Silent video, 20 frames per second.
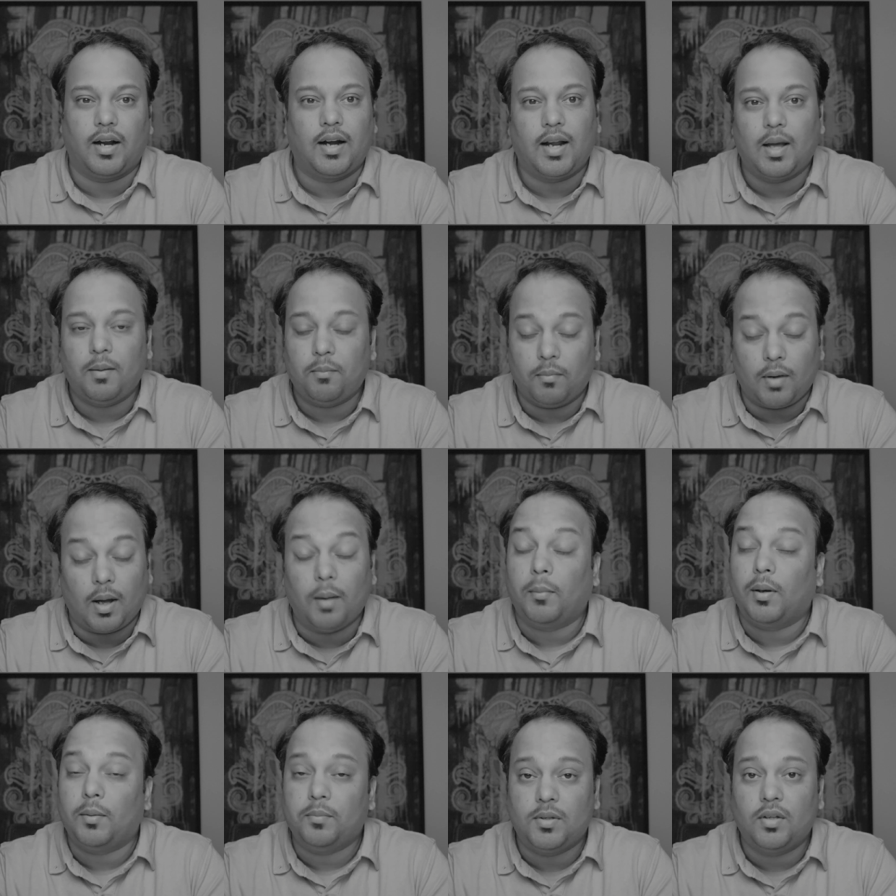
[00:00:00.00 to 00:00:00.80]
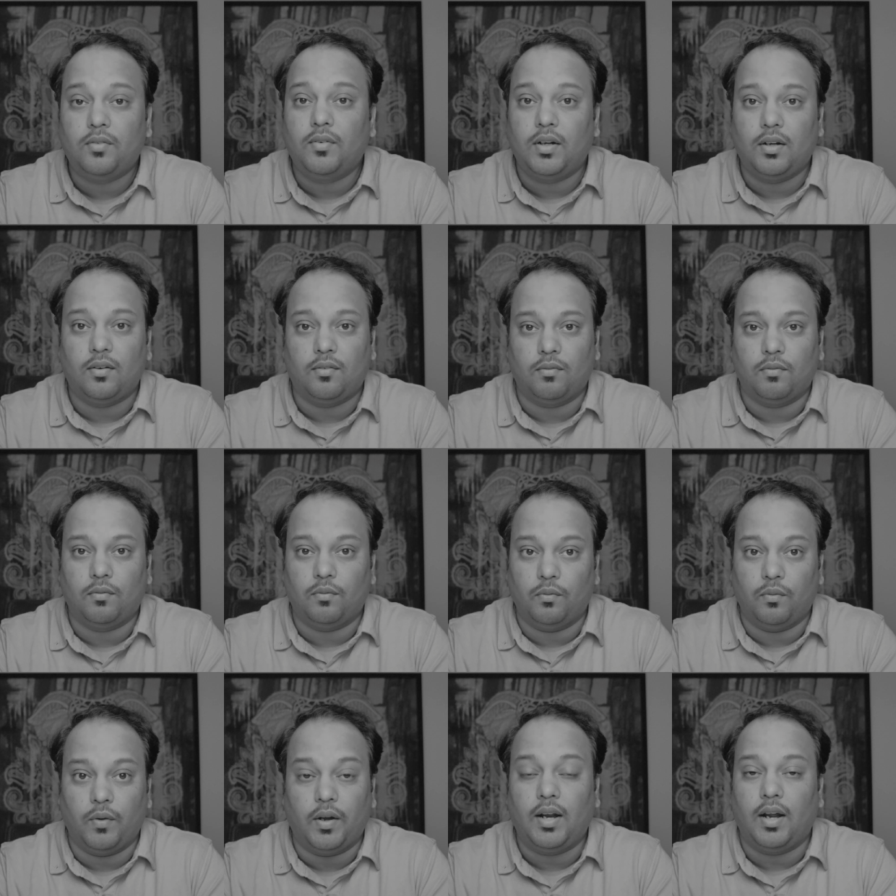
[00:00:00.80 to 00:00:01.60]
And I'm observing it
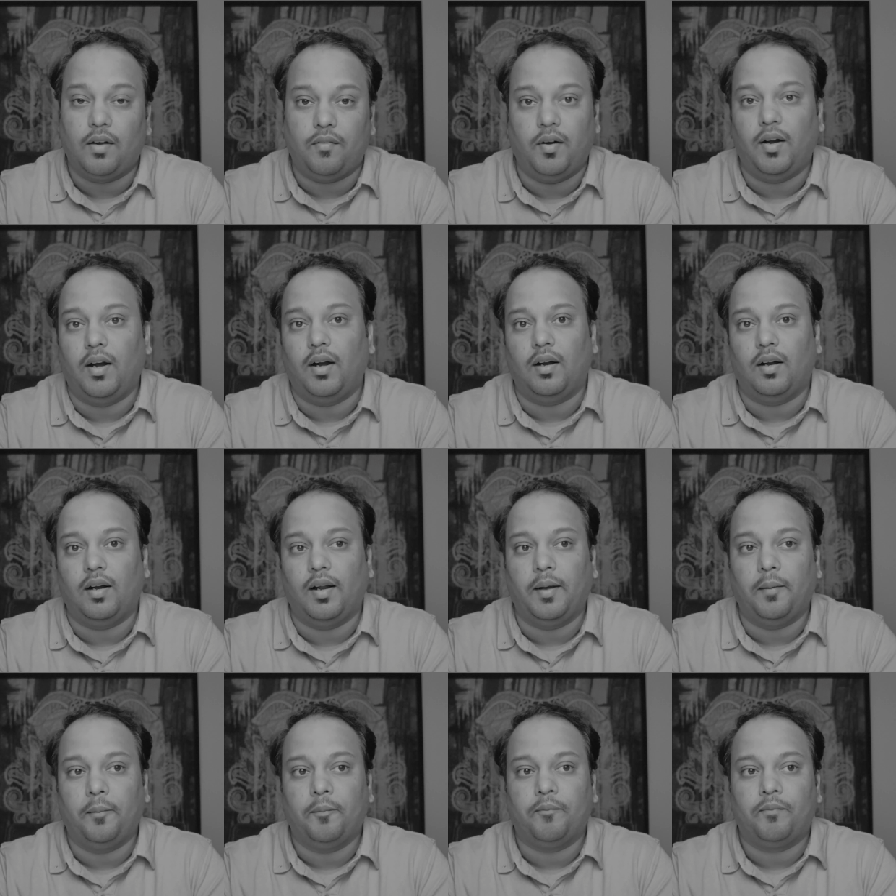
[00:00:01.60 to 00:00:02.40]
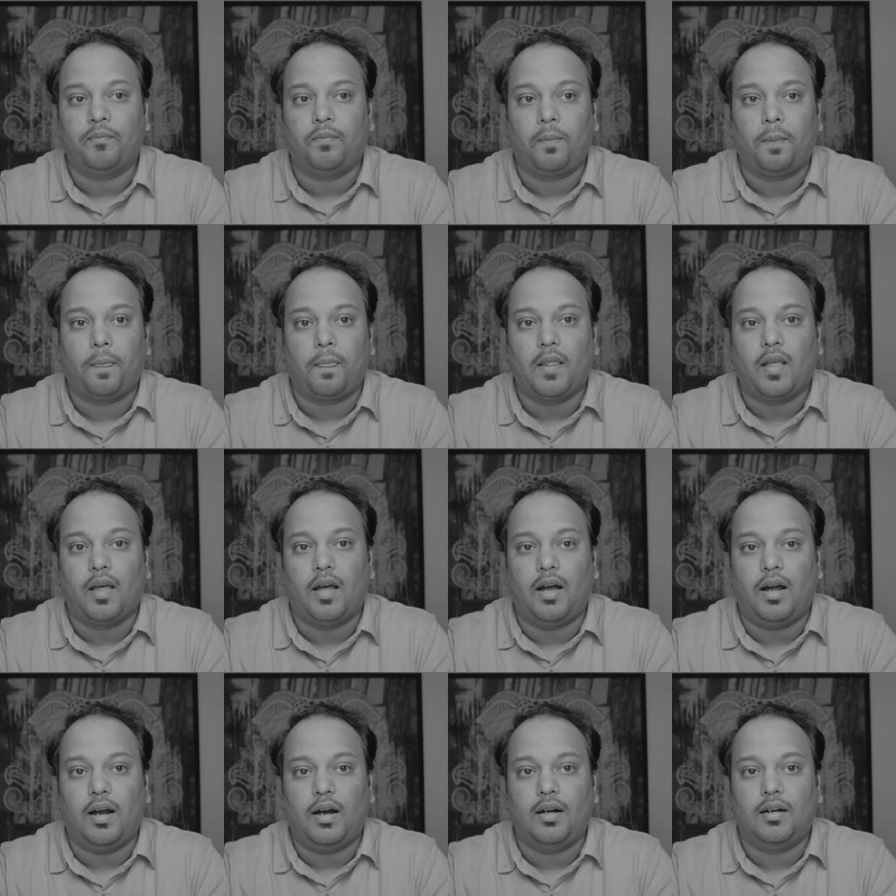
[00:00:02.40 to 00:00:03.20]
very evidently.
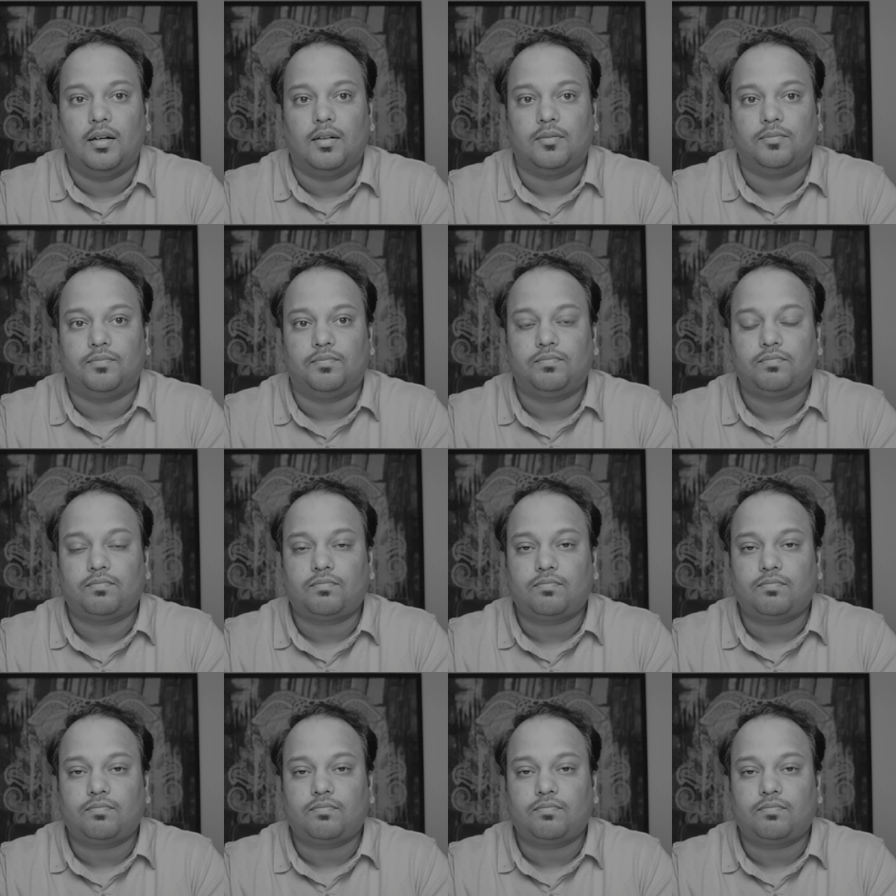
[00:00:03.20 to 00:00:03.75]
And